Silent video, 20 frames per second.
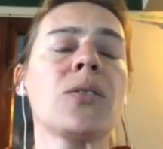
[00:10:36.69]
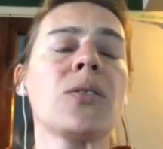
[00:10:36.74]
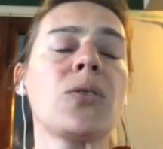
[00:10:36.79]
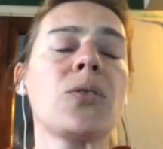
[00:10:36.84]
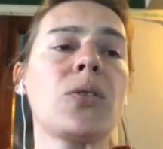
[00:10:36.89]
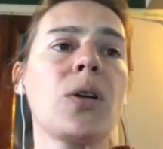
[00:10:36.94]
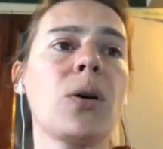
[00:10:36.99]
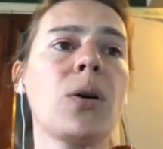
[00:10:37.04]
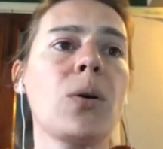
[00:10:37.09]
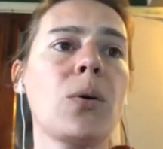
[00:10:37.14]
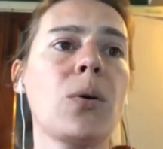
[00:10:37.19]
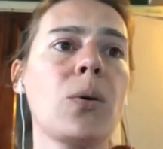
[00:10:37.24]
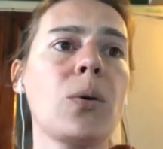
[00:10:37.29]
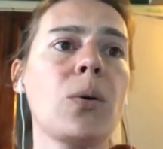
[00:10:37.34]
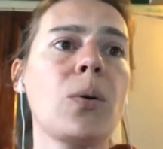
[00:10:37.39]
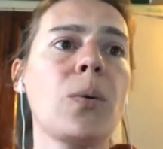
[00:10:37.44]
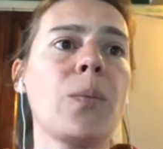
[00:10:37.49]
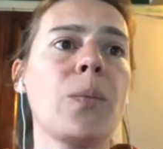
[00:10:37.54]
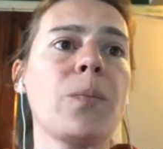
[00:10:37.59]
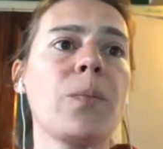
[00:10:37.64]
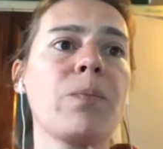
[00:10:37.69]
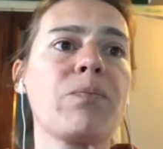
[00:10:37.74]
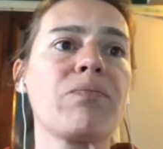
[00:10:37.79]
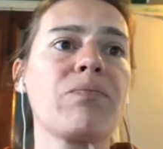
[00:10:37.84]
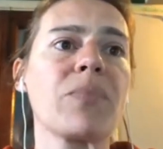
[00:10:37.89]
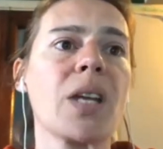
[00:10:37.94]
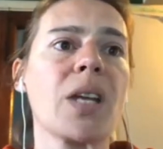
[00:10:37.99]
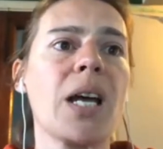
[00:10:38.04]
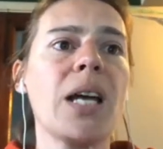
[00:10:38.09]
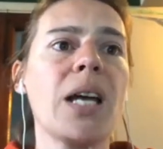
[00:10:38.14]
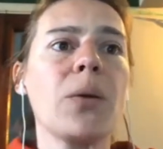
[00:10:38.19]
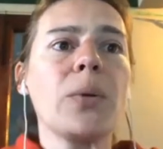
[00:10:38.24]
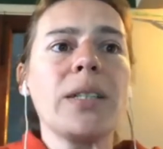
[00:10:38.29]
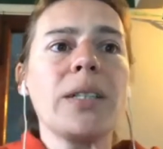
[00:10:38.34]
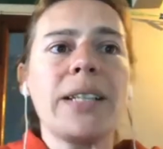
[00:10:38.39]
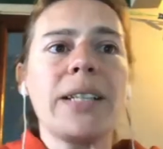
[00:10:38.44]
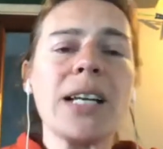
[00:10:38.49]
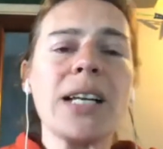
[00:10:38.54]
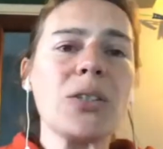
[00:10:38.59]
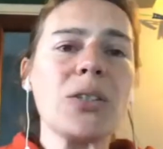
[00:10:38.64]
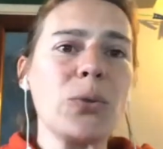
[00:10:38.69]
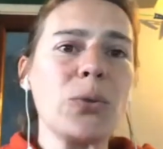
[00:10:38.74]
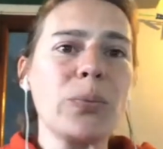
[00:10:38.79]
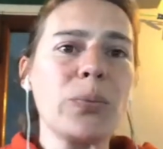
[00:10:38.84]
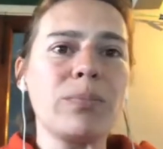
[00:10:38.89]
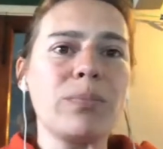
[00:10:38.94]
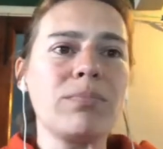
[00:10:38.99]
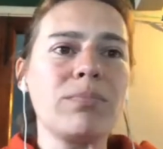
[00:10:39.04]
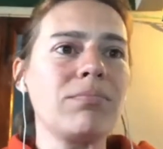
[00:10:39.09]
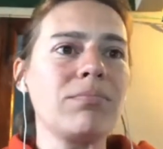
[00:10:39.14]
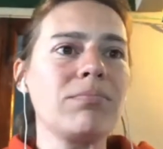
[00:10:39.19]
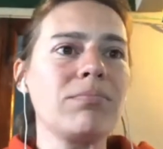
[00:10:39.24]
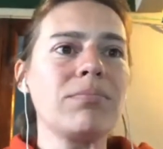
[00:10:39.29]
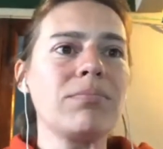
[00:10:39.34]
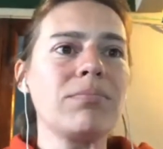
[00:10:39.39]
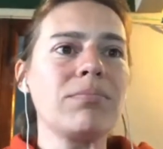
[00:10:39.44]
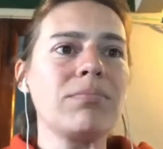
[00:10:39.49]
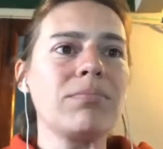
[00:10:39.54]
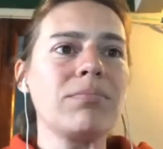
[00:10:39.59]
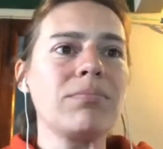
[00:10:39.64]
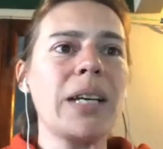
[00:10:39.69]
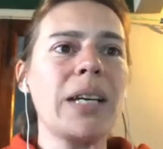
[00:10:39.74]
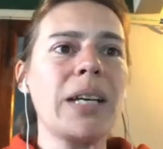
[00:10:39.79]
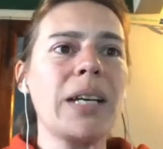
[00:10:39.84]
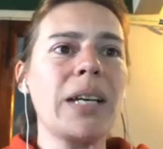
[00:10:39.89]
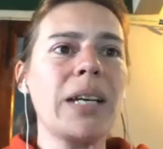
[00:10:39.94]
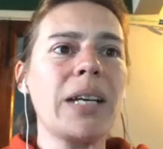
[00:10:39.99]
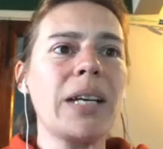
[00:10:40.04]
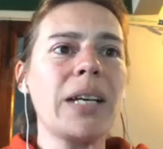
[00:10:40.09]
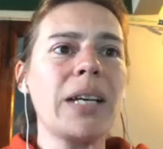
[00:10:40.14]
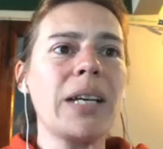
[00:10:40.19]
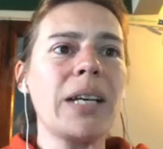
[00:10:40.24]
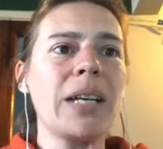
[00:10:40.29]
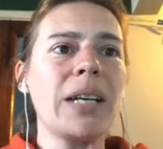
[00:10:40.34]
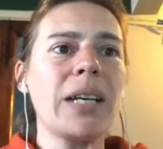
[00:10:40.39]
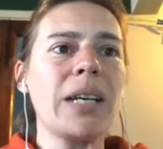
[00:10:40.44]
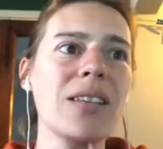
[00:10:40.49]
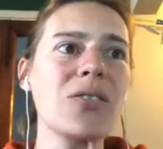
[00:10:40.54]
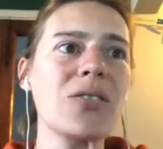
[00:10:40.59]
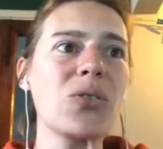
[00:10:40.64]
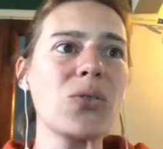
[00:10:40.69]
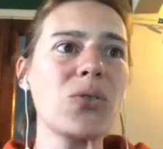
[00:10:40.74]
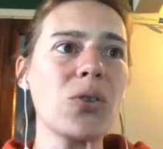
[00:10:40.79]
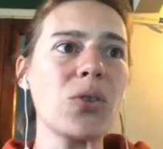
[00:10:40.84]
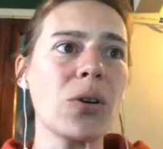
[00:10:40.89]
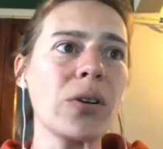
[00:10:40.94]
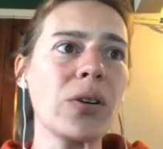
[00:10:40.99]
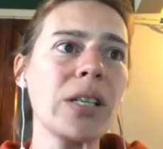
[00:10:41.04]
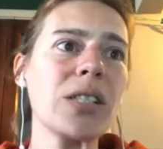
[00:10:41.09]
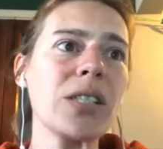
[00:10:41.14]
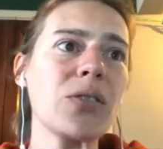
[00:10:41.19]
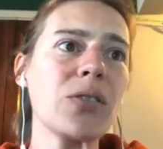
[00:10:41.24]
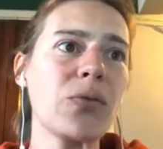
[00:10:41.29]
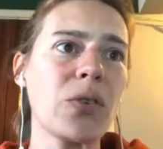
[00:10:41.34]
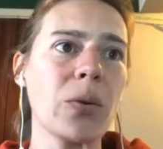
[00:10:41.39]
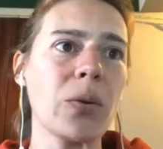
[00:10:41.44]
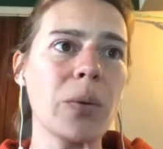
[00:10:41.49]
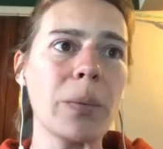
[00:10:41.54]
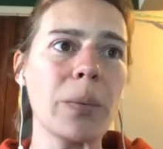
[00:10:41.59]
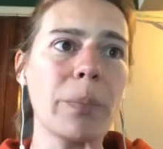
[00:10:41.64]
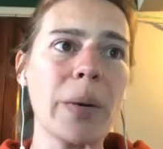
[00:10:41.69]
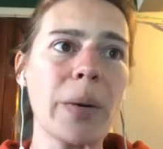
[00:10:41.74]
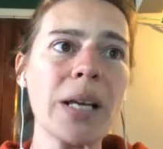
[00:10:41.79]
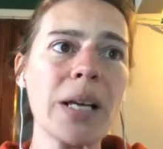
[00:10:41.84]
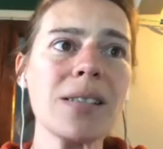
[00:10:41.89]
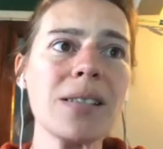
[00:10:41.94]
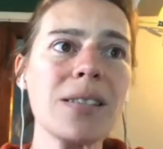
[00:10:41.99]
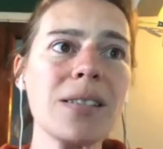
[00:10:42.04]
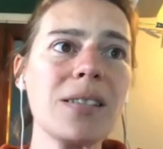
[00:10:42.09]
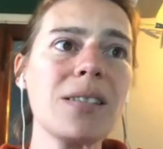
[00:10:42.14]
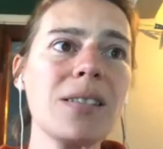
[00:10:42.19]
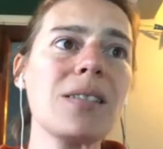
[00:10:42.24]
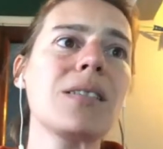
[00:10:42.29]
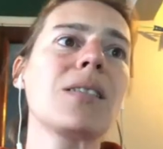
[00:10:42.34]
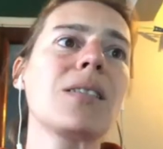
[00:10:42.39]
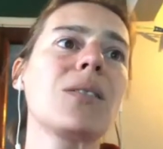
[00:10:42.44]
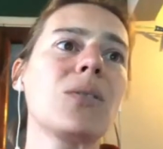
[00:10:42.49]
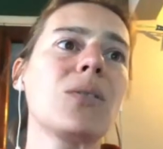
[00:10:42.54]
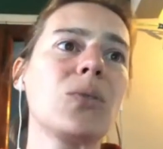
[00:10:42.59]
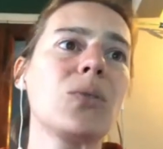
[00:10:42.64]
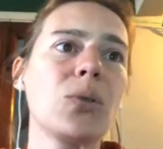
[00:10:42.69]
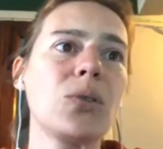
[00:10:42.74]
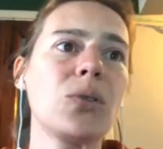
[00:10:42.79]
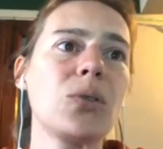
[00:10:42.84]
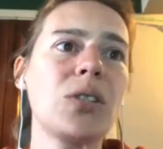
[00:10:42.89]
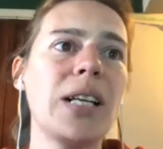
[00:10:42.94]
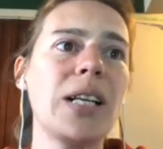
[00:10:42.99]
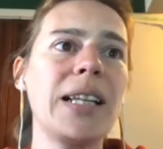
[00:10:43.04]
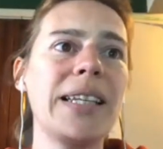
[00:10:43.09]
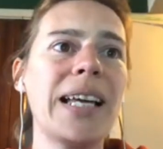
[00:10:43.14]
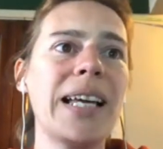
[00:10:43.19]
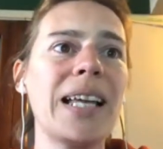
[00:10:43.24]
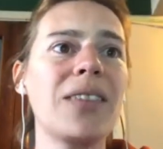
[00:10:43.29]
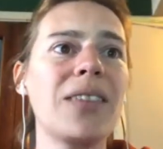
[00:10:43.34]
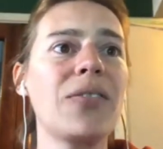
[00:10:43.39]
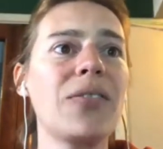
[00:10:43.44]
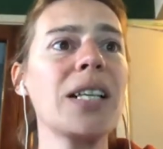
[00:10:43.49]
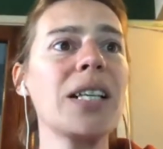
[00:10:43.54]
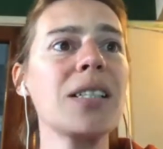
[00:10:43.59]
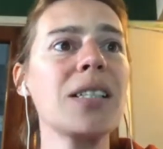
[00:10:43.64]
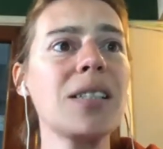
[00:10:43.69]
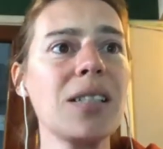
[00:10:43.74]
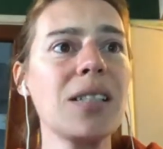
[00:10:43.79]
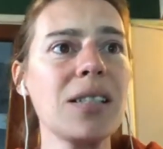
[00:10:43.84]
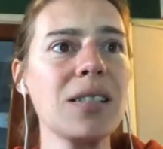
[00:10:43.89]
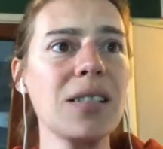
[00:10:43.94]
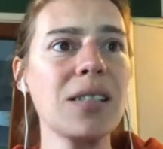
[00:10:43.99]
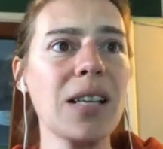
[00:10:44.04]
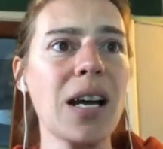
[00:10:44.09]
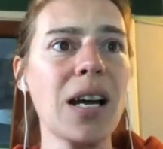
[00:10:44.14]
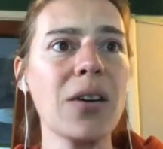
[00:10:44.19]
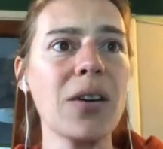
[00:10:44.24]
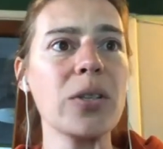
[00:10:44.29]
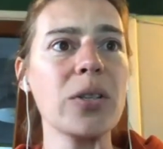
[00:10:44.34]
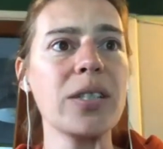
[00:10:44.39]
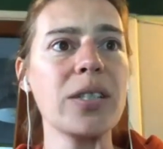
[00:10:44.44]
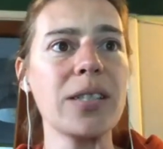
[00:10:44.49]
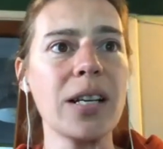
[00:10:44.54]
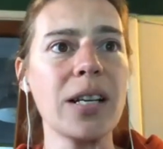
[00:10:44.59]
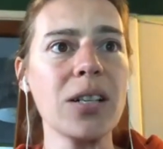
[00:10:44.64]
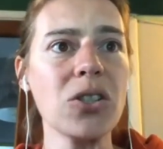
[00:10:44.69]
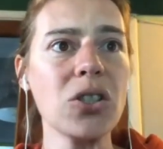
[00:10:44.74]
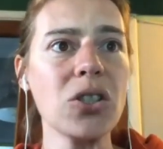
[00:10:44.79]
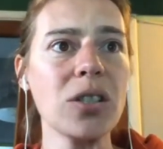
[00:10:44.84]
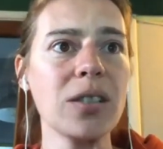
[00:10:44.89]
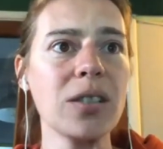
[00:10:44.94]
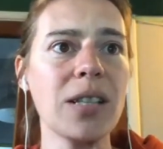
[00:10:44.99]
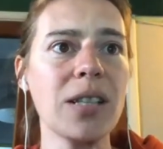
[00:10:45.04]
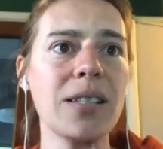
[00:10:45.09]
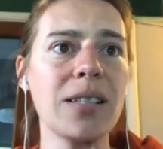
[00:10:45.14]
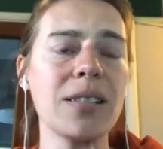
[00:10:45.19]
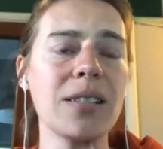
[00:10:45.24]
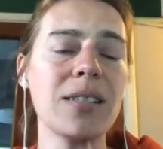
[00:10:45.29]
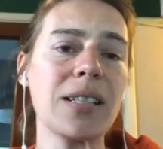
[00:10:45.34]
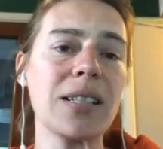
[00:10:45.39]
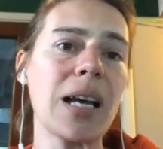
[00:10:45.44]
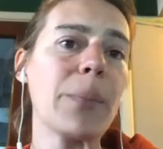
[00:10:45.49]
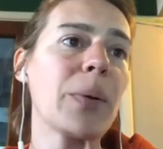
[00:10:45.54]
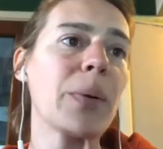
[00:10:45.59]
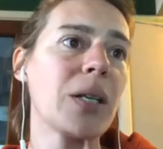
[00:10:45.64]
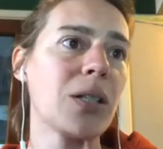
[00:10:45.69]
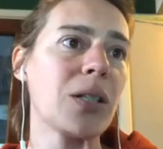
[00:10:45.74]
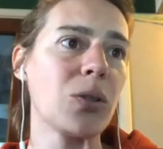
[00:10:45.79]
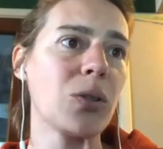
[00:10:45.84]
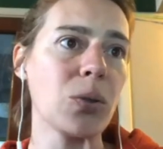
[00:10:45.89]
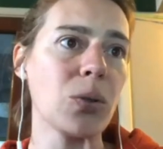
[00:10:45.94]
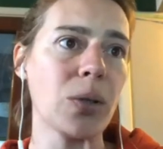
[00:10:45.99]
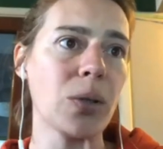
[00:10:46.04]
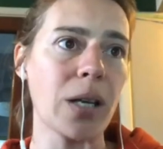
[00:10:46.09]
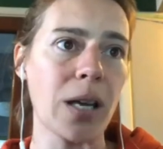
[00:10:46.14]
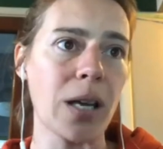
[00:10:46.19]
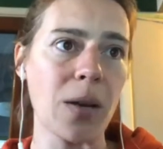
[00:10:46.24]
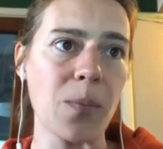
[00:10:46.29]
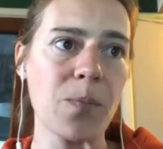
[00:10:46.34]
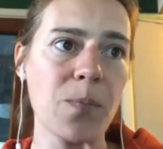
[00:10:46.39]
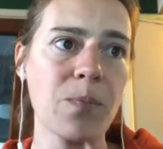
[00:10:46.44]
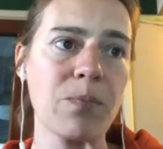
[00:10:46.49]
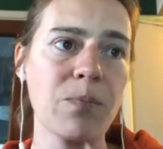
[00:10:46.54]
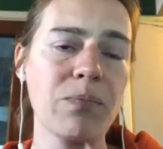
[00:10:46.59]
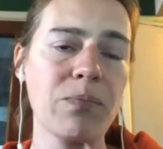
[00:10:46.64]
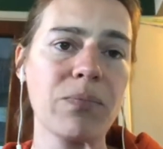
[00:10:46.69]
So I would like to make in objects and stories from the past to tell the advances and research that is happening today